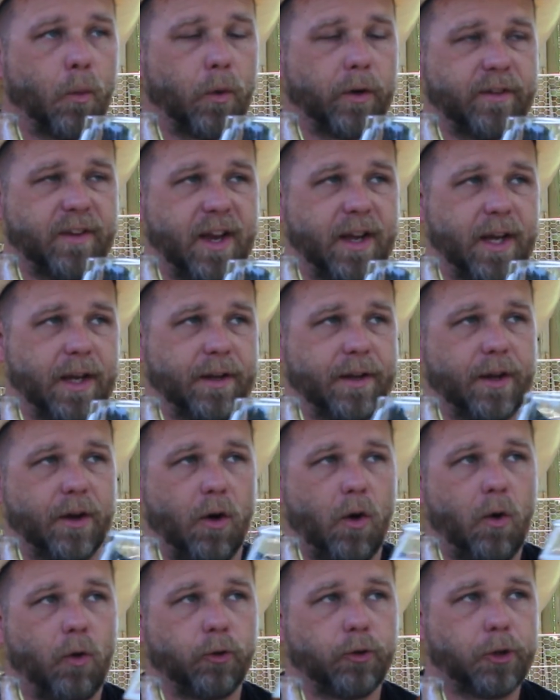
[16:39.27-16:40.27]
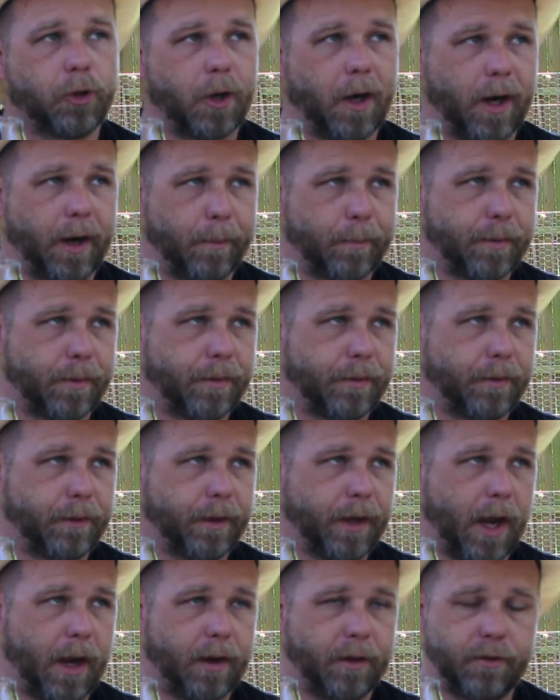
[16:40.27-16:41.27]
taking the whole trip,
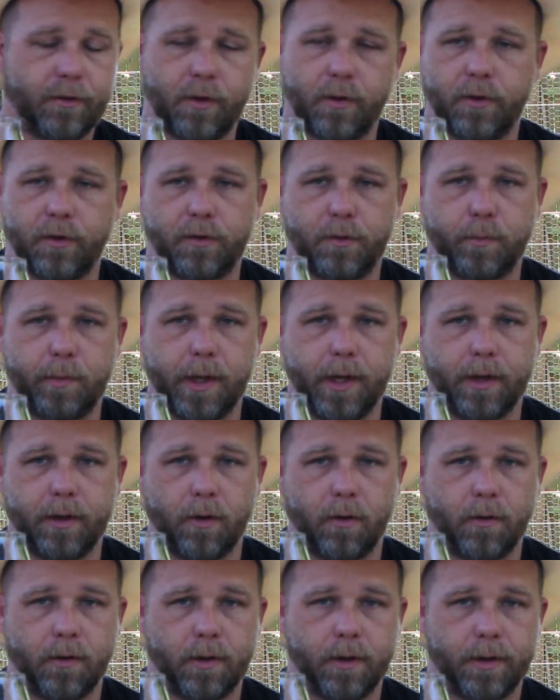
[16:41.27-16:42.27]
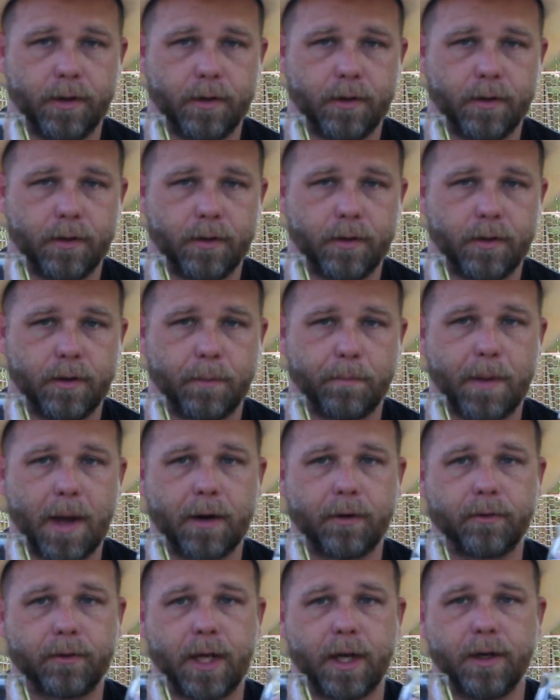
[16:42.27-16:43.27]
kind of so to speak, on the
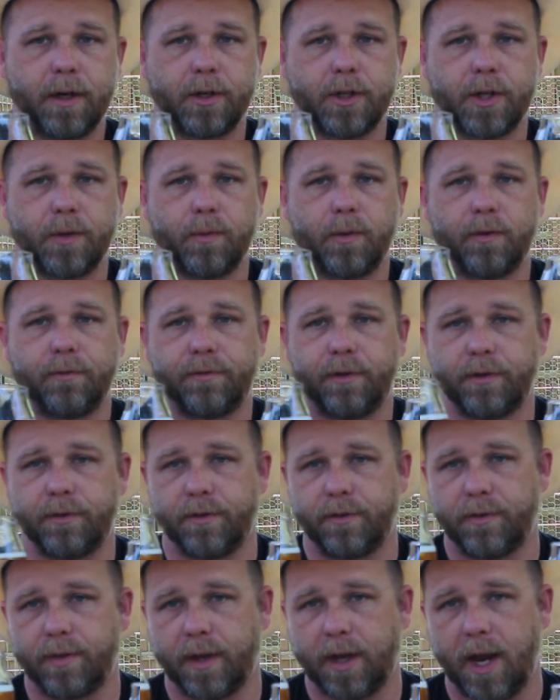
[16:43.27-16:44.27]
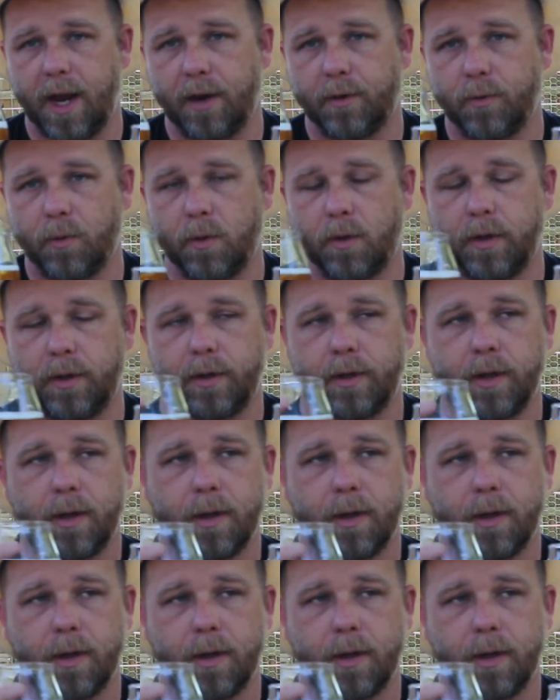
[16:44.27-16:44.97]
bottle conditioned one versus the kegged one.